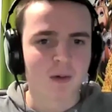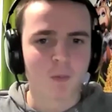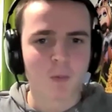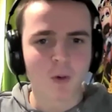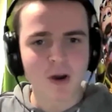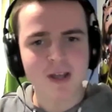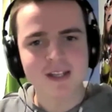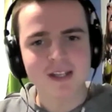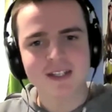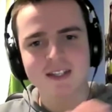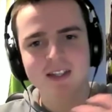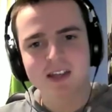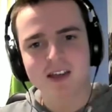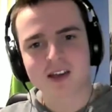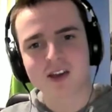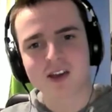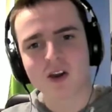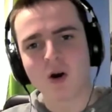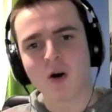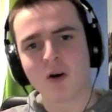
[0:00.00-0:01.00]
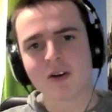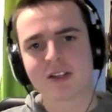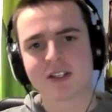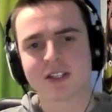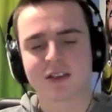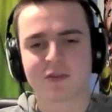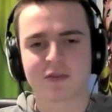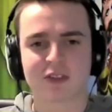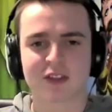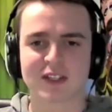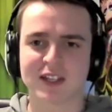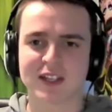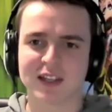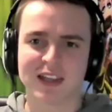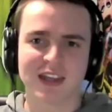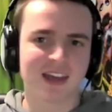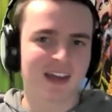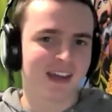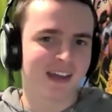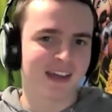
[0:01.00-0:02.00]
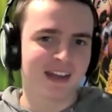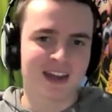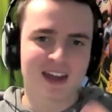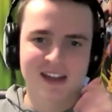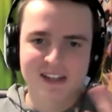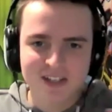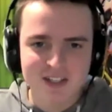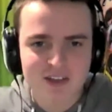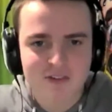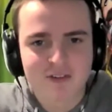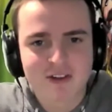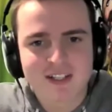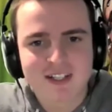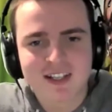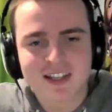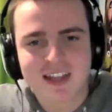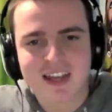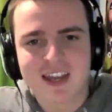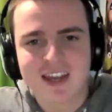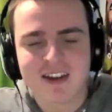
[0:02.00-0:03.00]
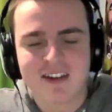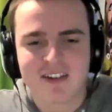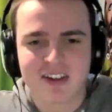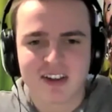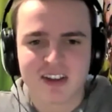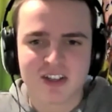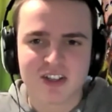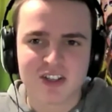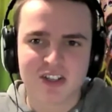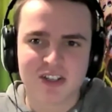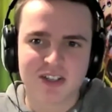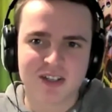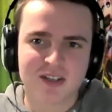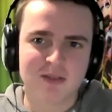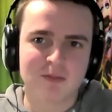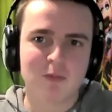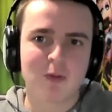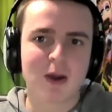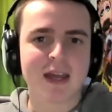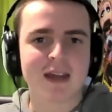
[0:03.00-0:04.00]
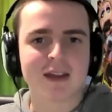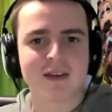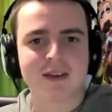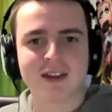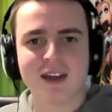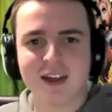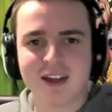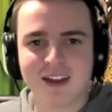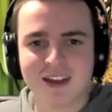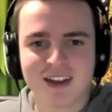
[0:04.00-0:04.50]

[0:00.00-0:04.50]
What is the cause of the delay? Is there a delay, or are you just waiting?